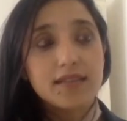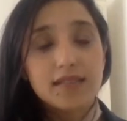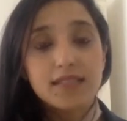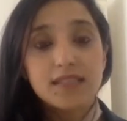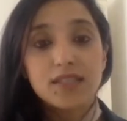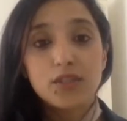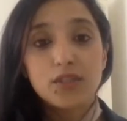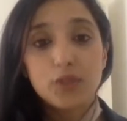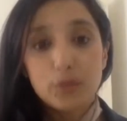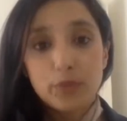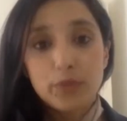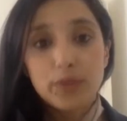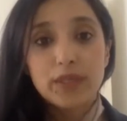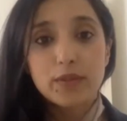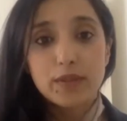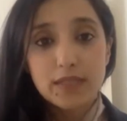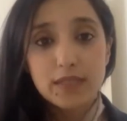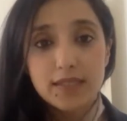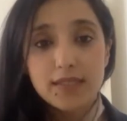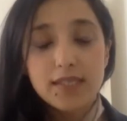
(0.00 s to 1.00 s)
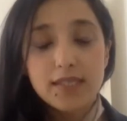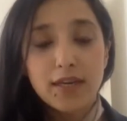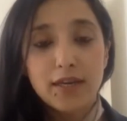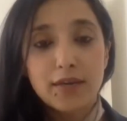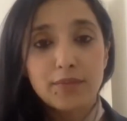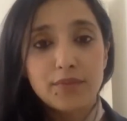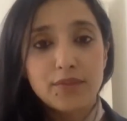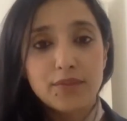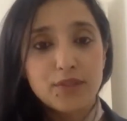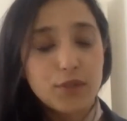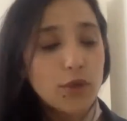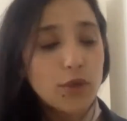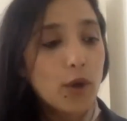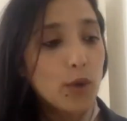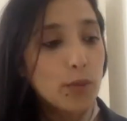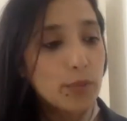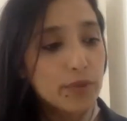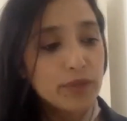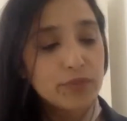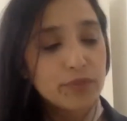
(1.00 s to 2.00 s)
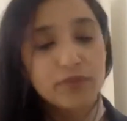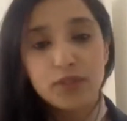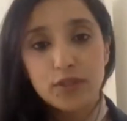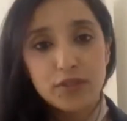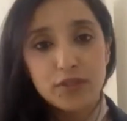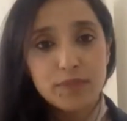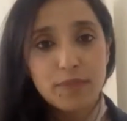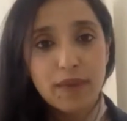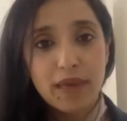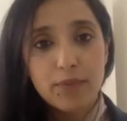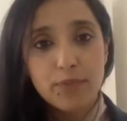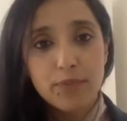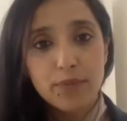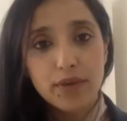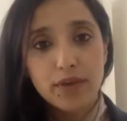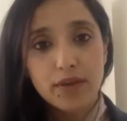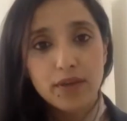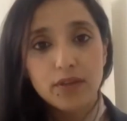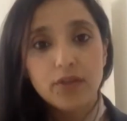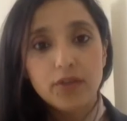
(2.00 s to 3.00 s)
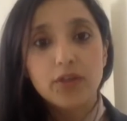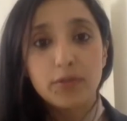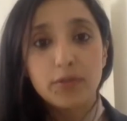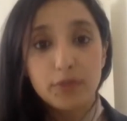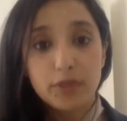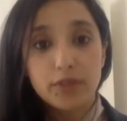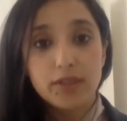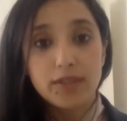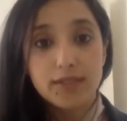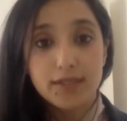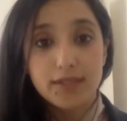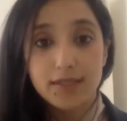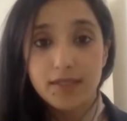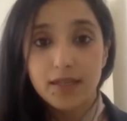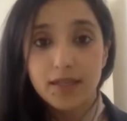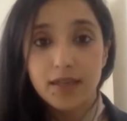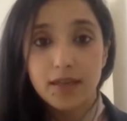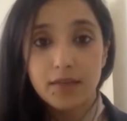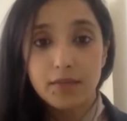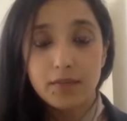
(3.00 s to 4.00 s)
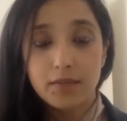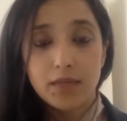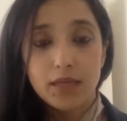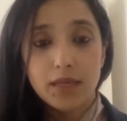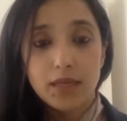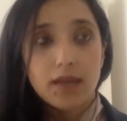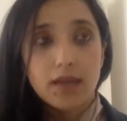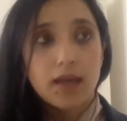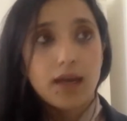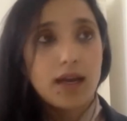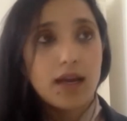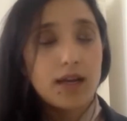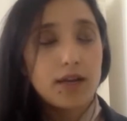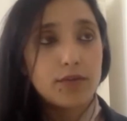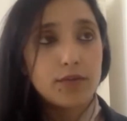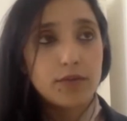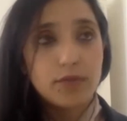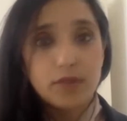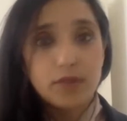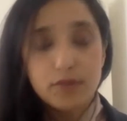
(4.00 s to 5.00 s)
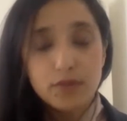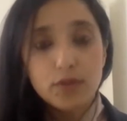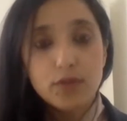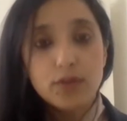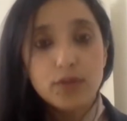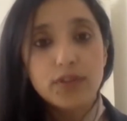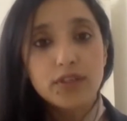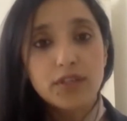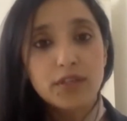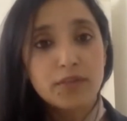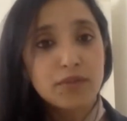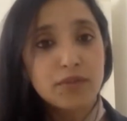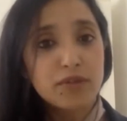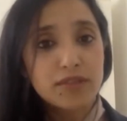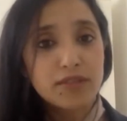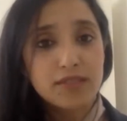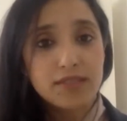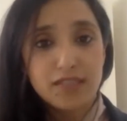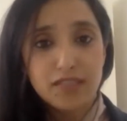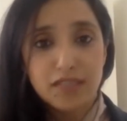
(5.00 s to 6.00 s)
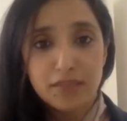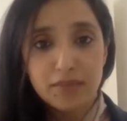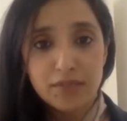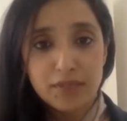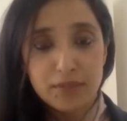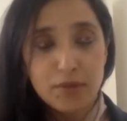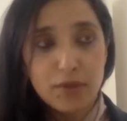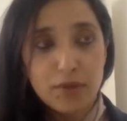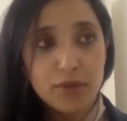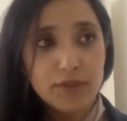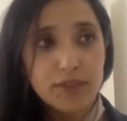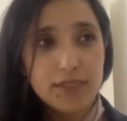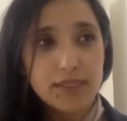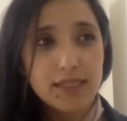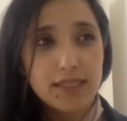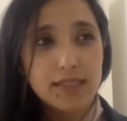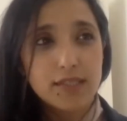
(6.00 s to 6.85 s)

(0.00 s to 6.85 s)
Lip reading: these are ubiquitous terms. You open up the newspaper, you come across the term rule of law, you come across the term democracy.